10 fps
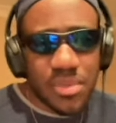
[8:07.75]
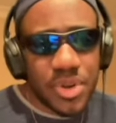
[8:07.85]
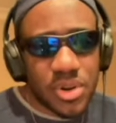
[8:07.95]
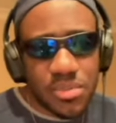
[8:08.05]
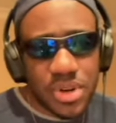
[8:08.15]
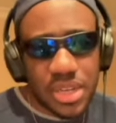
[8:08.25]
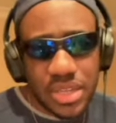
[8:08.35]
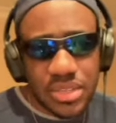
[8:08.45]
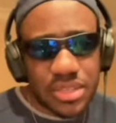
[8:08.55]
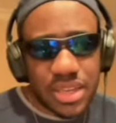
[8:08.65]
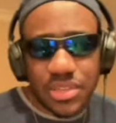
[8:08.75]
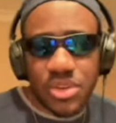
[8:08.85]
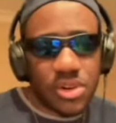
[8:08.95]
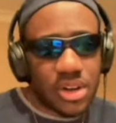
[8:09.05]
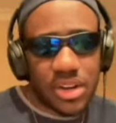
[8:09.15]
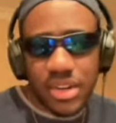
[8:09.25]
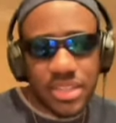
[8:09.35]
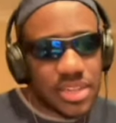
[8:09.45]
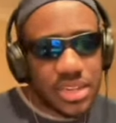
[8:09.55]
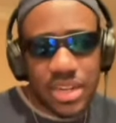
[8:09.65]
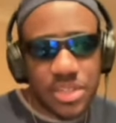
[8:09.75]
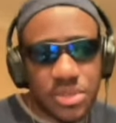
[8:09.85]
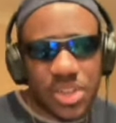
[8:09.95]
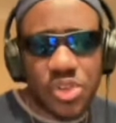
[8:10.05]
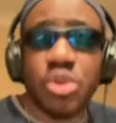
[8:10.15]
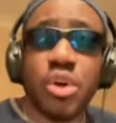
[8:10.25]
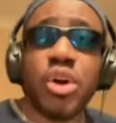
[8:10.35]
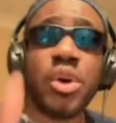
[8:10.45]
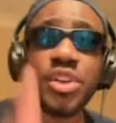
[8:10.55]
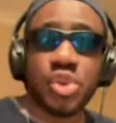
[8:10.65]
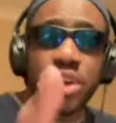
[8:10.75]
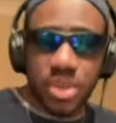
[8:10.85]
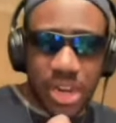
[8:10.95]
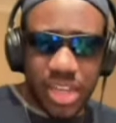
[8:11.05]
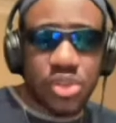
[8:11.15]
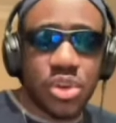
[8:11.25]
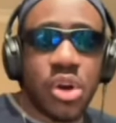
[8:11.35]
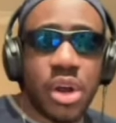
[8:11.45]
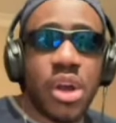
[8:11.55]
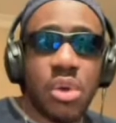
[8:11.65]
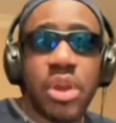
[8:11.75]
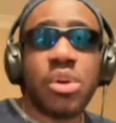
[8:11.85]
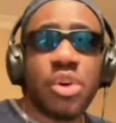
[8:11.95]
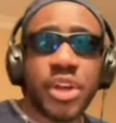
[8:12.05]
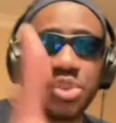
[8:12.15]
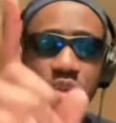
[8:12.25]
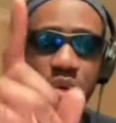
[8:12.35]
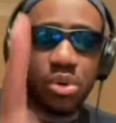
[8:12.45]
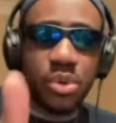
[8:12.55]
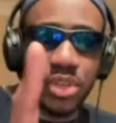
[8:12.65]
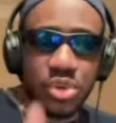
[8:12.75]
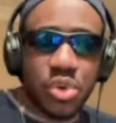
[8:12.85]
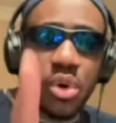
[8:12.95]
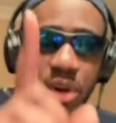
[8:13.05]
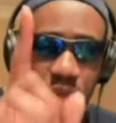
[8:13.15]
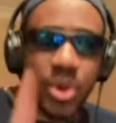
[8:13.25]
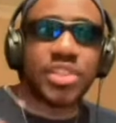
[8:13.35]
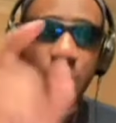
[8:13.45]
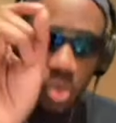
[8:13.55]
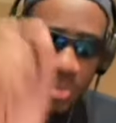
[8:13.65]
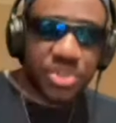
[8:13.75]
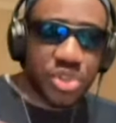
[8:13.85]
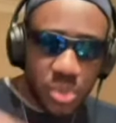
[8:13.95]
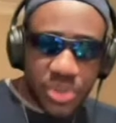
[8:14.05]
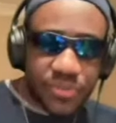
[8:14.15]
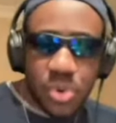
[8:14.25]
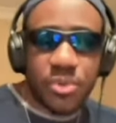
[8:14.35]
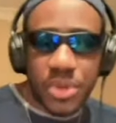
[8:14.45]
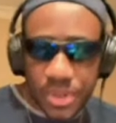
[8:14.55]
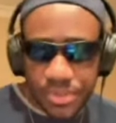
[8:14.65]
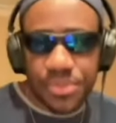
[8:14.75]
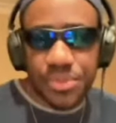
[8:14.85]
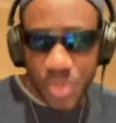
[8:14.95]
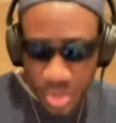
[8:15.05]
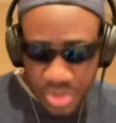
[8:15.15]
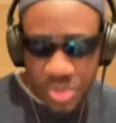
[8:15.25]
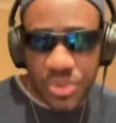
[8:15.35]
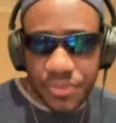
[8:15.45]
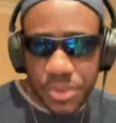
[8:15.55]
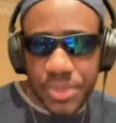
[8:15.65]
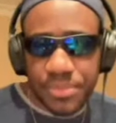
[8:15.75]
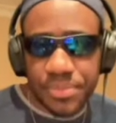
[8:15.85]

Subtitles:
I mean, come on, it's Scotland. Let's not. No, okay, so okay. Wait, hold on. What would you do with Foden? What would you do with Foden?